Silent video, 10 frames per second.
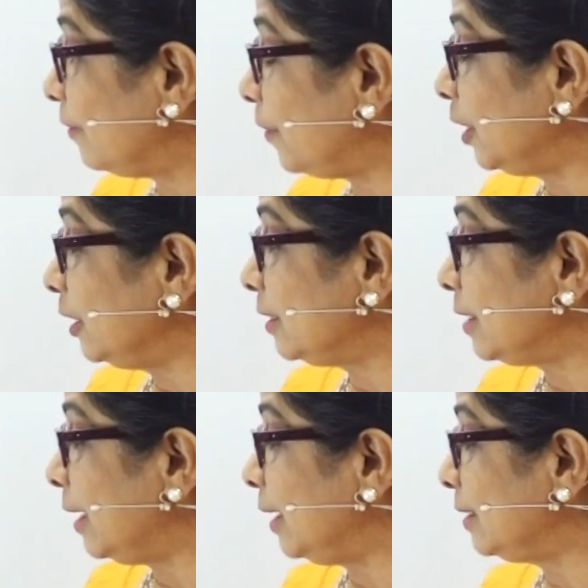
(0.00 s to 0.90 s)

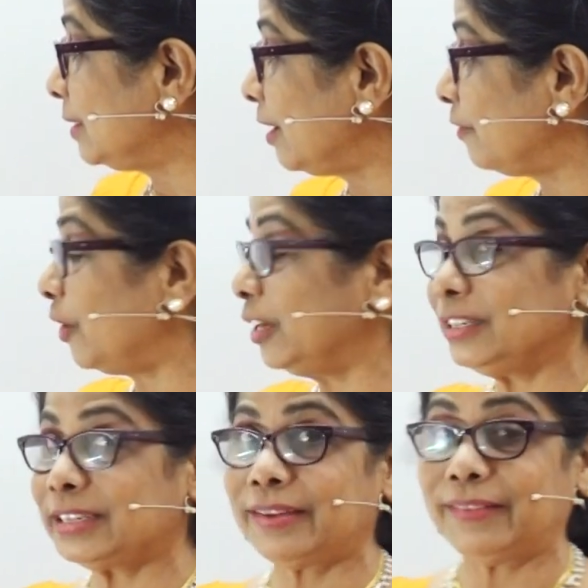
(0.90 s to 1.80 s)
46,
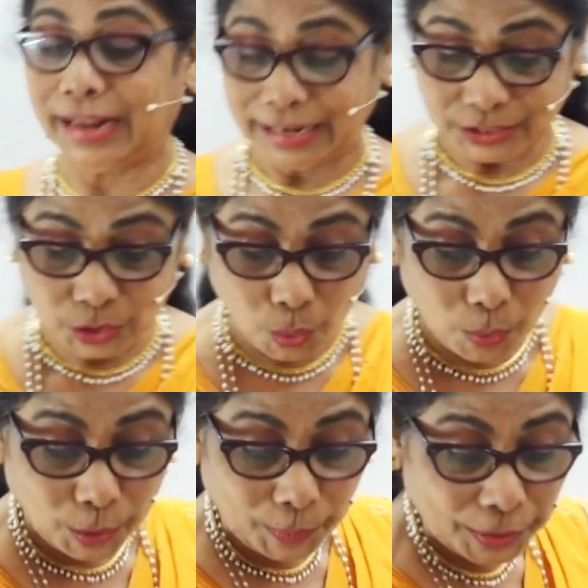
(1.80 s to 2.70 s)
47. So
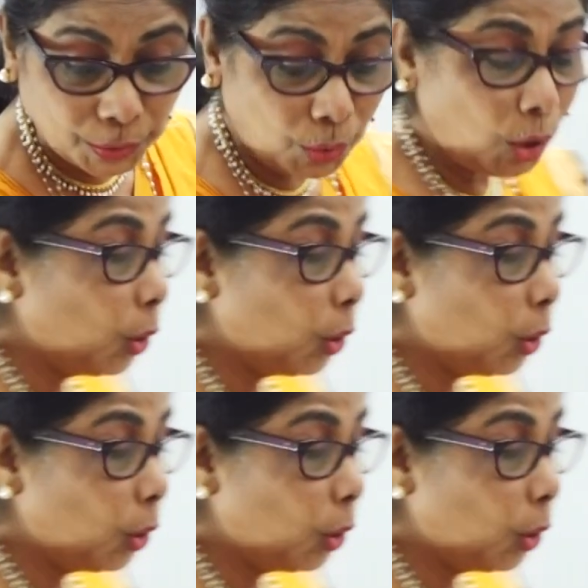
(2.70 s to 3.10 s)
what do we do?